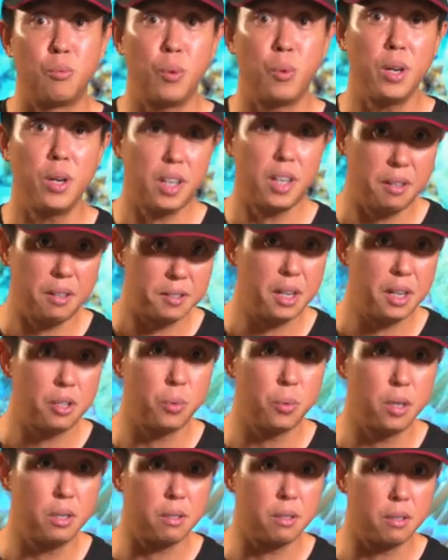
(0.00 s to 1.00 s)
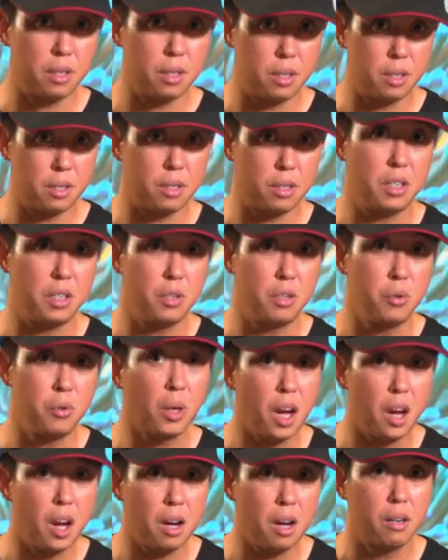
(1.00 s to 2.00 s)
What they sent to us is the
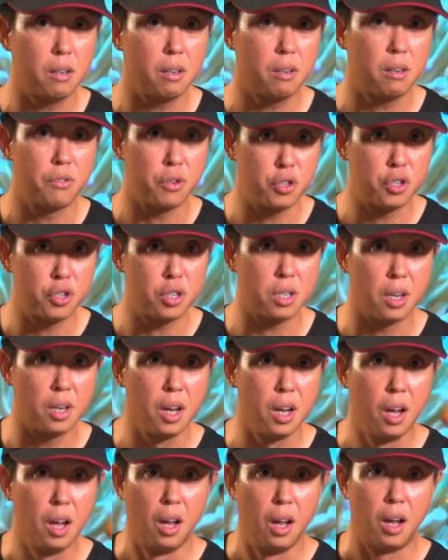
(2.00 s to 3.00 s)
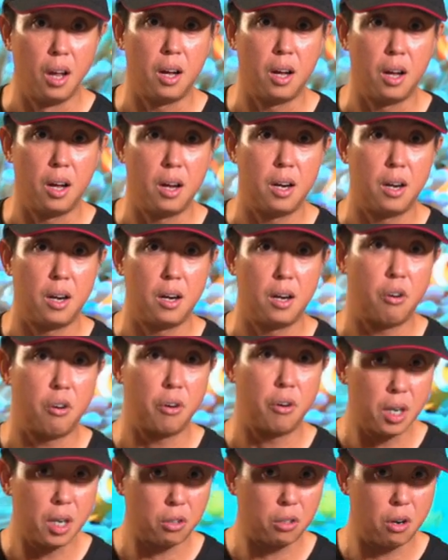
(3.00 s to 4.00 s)
UK version.
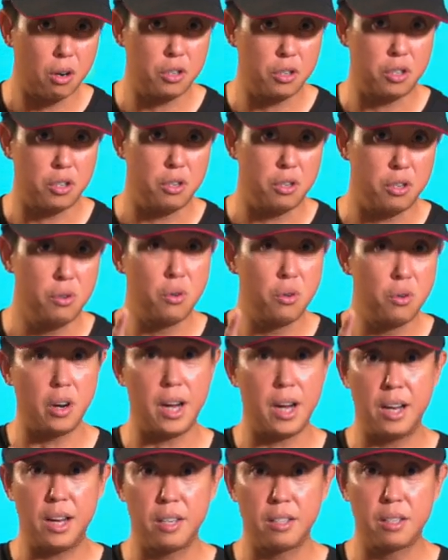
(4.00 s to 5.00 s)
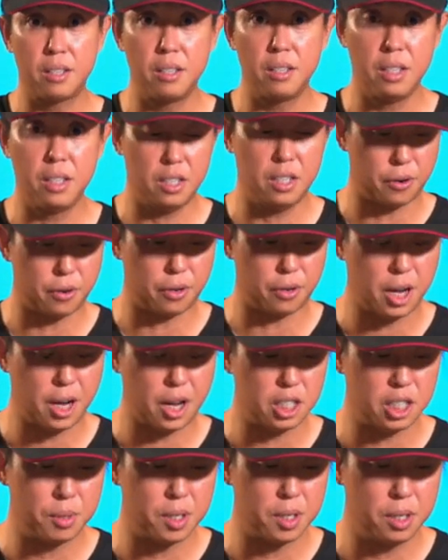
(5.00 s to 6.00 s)
OrcaTorch, you got to answer this for
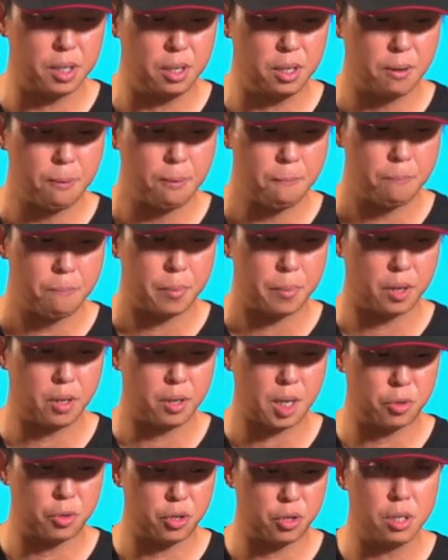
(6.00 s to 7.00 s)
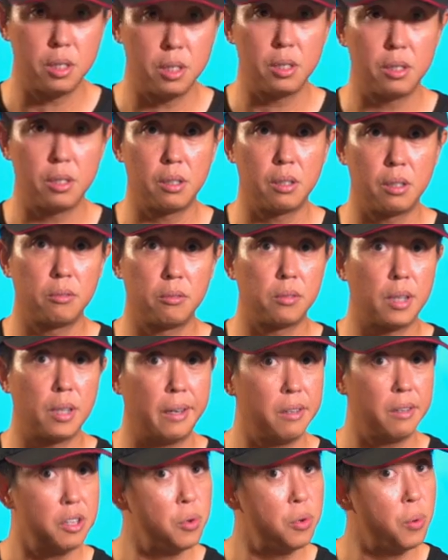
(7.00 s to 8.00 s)
Casper, because I'm sure,
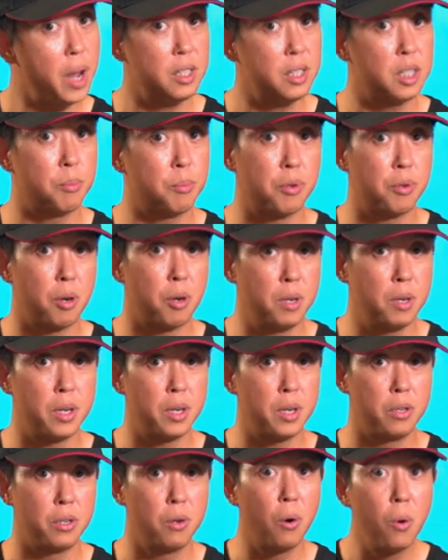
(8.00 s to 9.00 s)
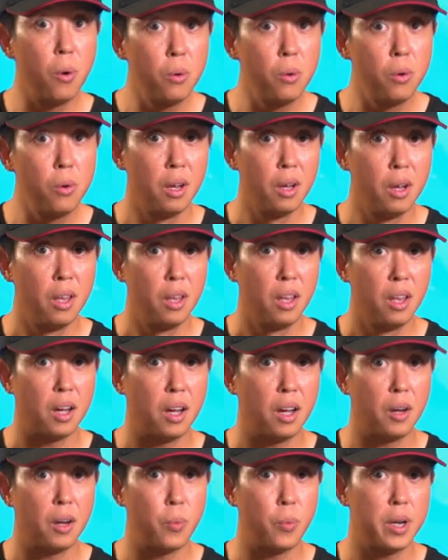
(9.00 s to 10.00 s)
like US, they probably want to know
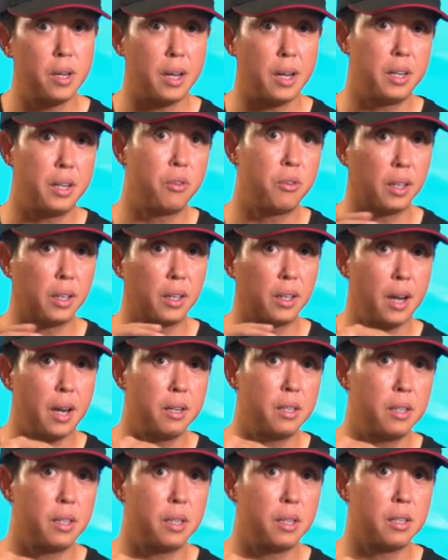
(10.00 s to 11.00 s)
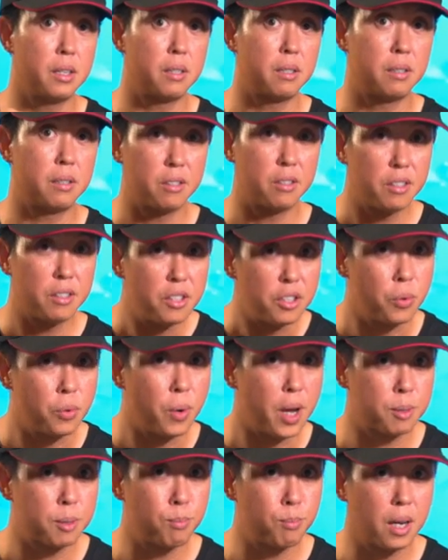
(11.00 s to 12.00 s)
whether are they going to get their
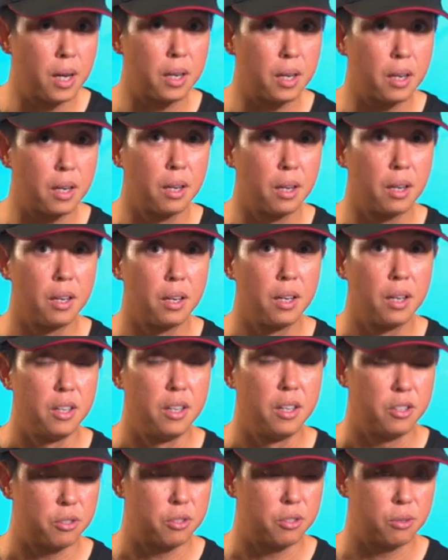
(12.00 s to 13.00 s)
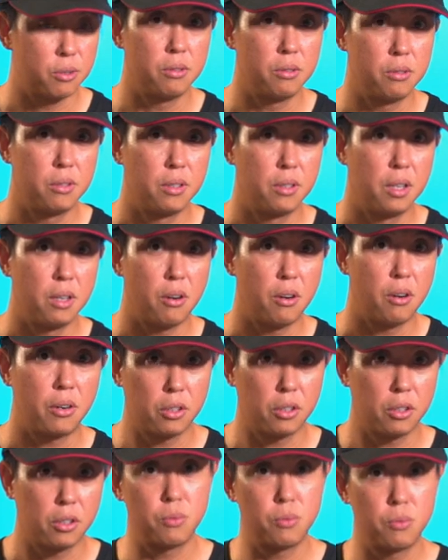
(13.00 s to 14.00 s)
US plug. So
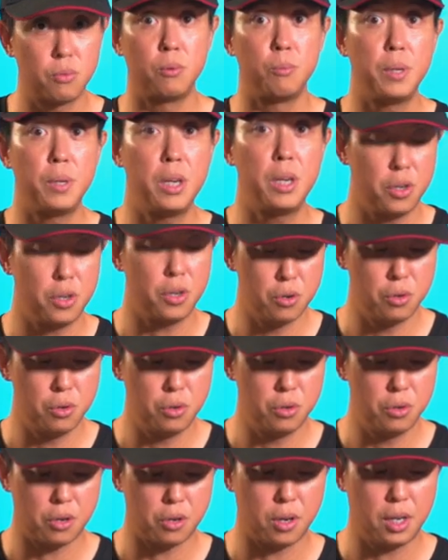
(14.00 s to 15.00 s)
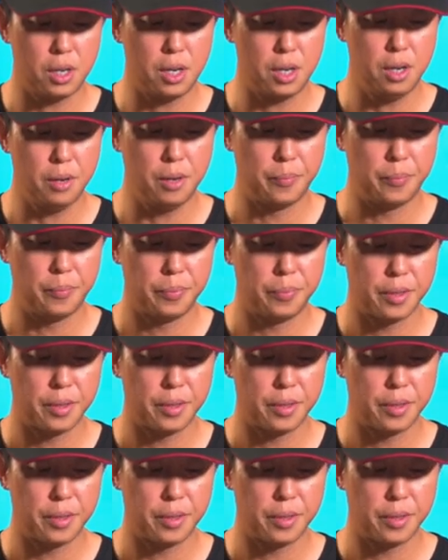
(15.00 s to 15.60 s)
OrcaTorch will be with you shortly.